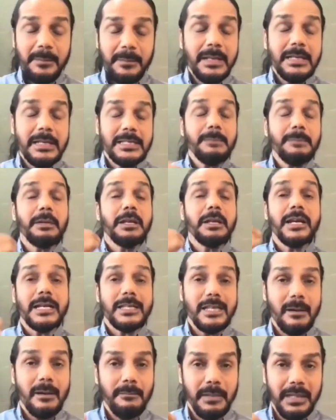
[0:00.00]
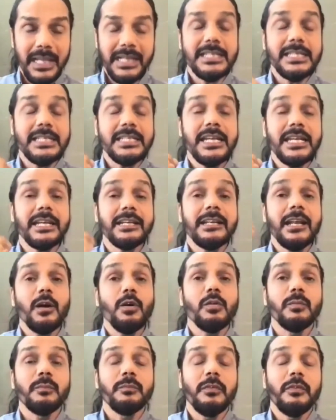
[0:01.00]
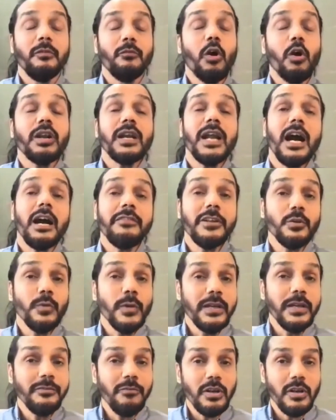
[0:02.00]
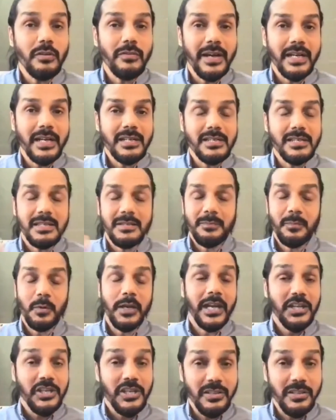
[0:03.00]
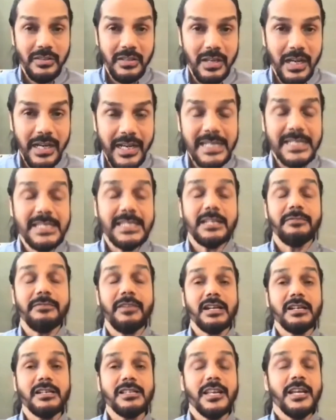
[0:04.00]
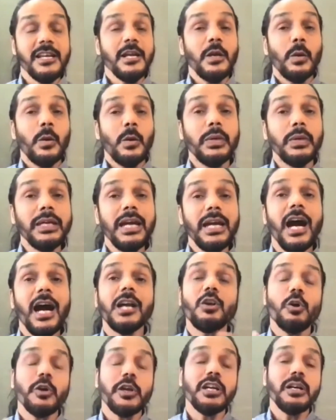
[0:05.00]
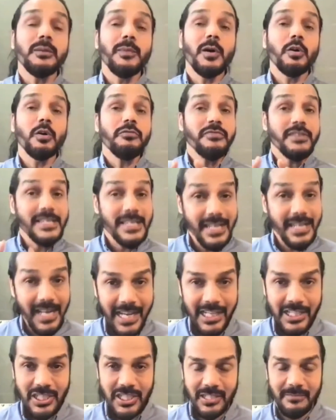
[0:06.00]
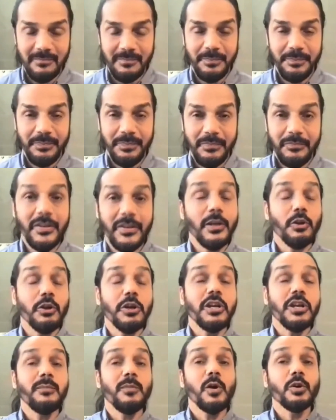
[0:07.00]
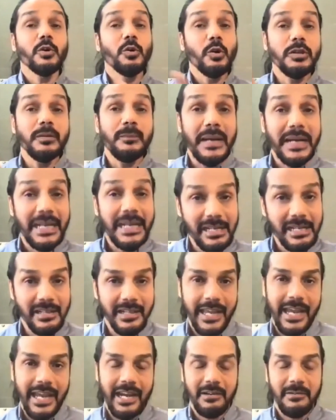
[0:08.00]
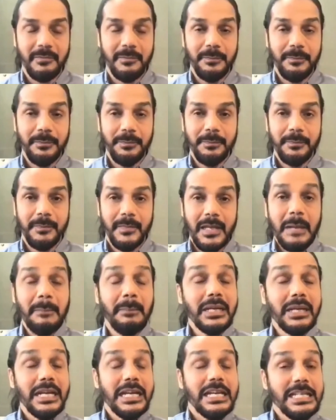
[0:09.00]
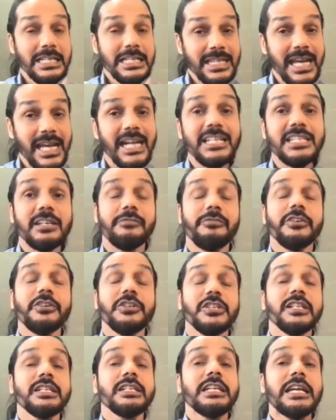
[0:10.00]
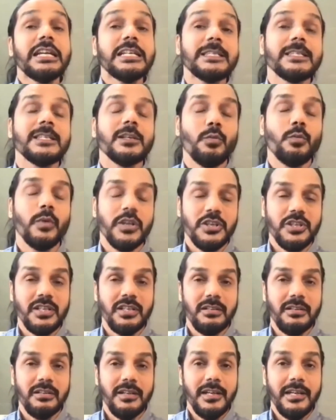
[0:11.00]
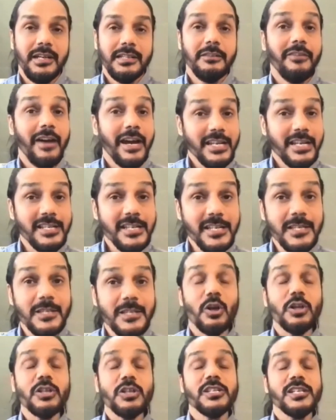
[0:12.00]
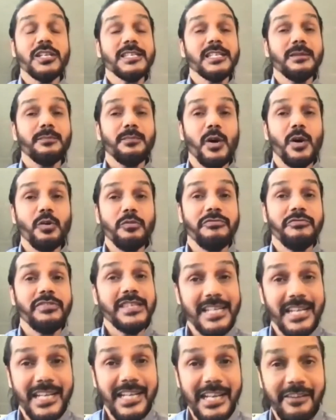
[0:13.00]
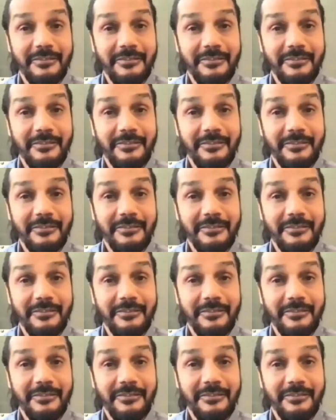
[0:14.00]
Similar example, let's take now, what are we doing for the virus, protection against the virus? We are talking about physical hygiene. We are talking about good medical care. But is that sufficient is the question. The virus is not just about physically